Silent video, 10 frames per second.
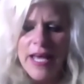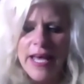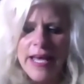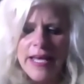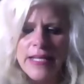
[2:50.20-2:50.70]

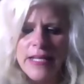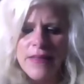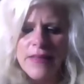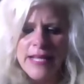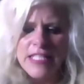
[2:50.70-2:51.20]
And
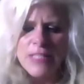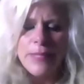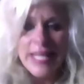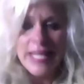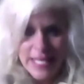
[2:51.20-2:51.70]
that's
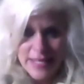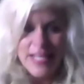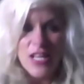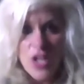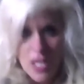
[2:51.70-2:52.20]
being in that
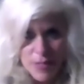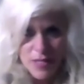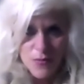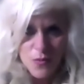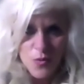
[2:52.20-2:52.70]

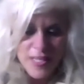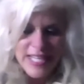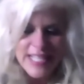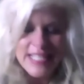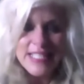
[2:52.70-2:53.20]
alignment. What
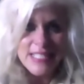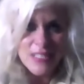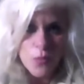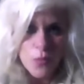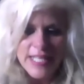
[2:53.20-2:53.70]
is
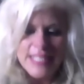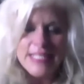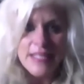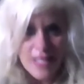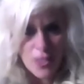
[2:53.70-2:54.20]

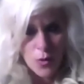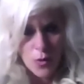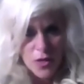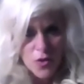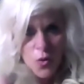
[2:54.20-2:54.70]
it that you
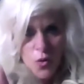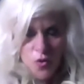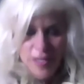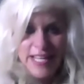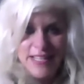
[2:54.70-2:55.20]
want to
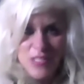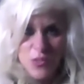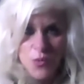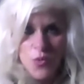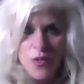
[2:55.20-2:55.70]
co-create in
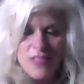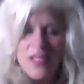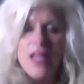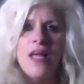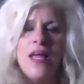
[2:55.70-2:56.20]
this world?
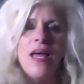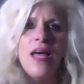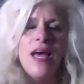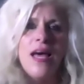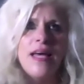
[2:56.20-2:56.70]

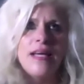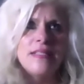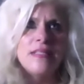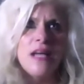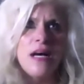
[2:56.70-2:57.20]
And